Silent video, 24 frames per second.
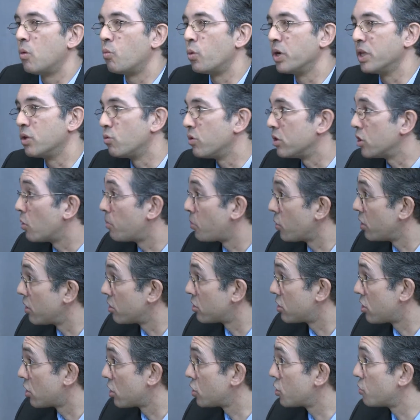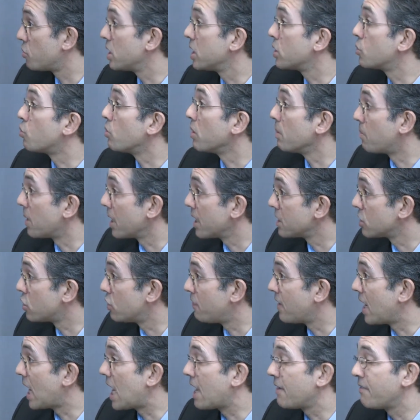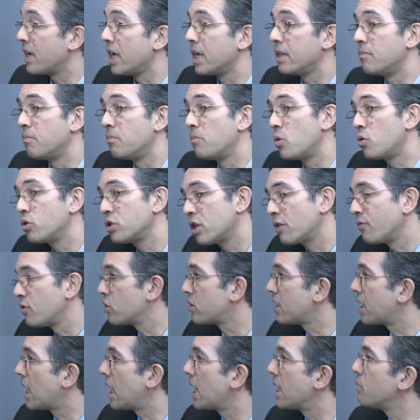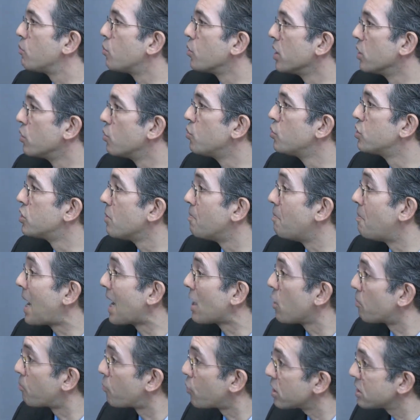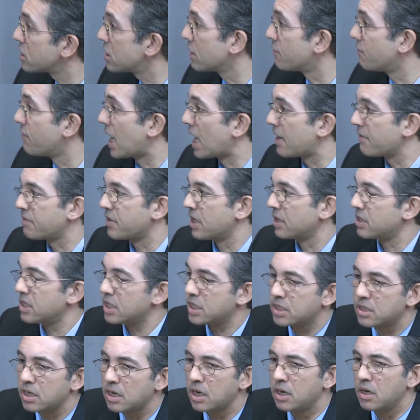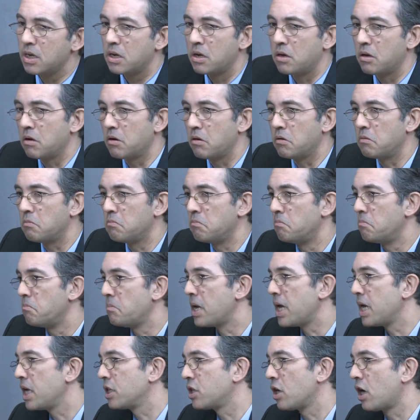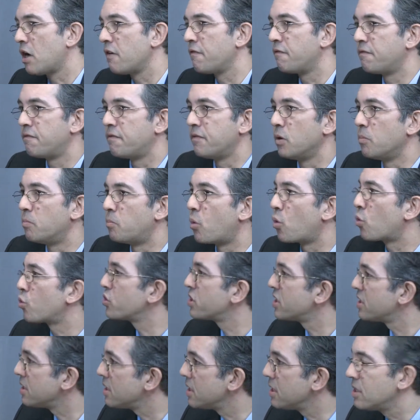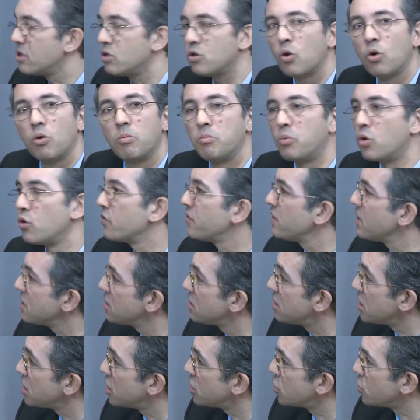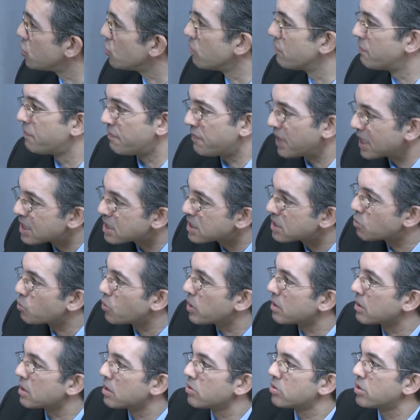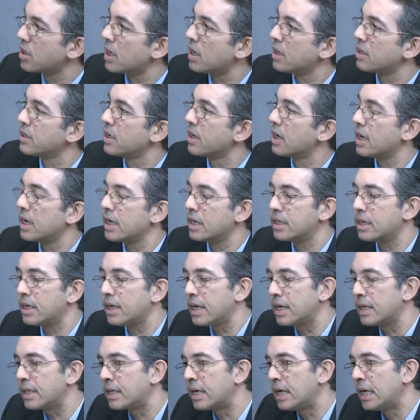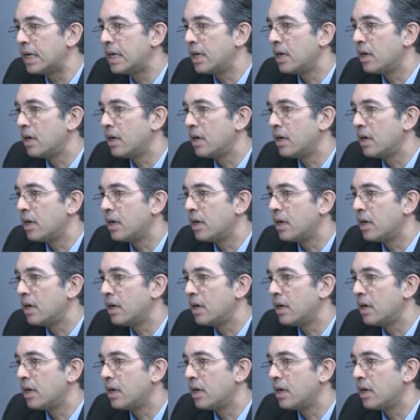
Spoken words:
we do an open-heart surgery to replace the valve. And most of the time, we use a bioprosthetic valve that is made of porcine or bovine tissue fixed with glutaraldehyde. And